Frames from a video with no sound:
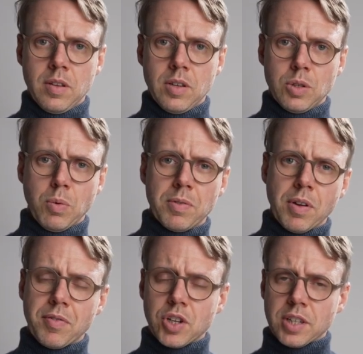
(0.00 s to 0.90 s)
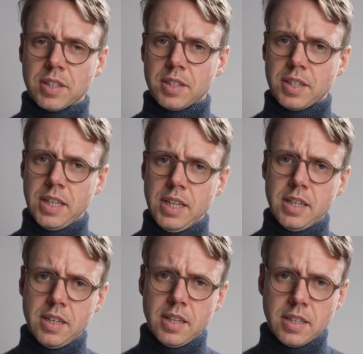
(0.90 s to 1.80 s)
So what we have just
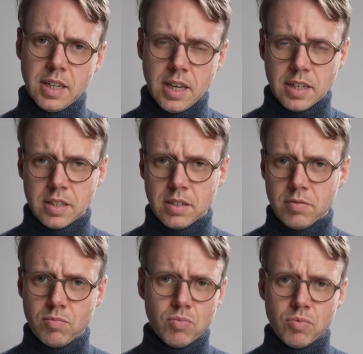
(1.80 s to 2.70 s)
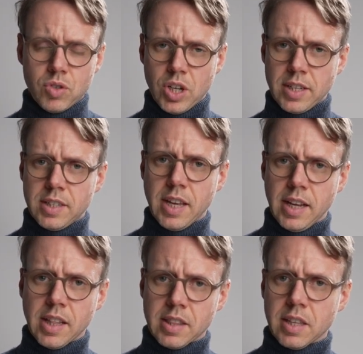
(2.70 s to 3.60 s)
seen is that just
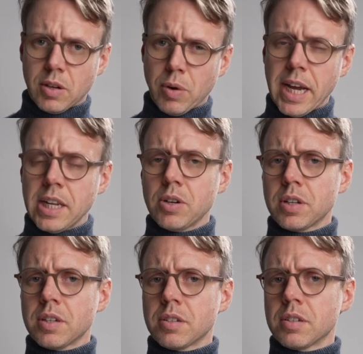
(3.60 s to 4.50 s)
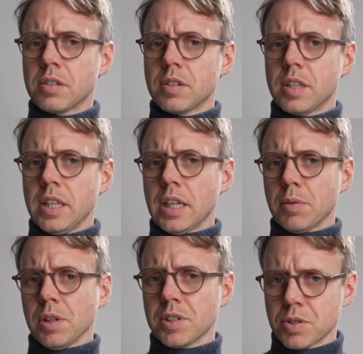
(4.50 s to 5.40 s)
saying that the gradient
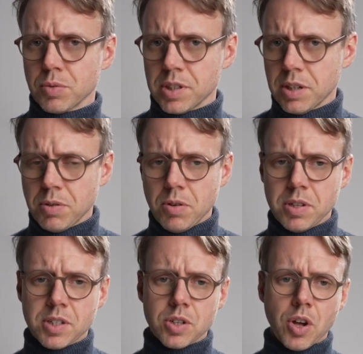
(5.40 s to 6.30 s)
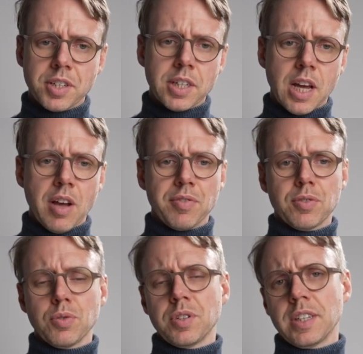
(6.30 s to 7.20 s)
equals to 0 is not enough
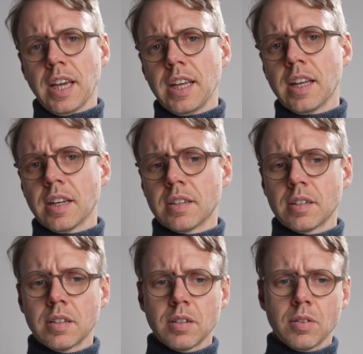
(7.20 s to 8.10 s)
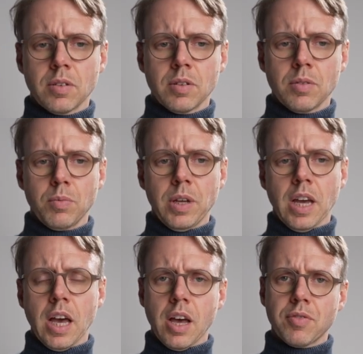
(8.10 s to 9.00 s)
to say that we
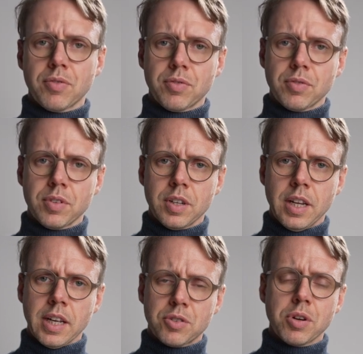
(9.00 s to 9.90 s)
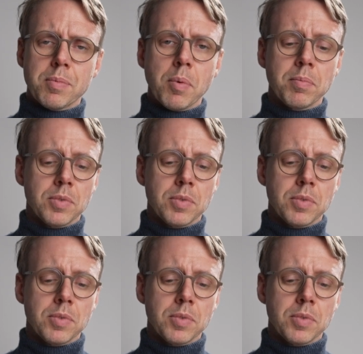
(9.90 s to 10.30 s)
have an extremum.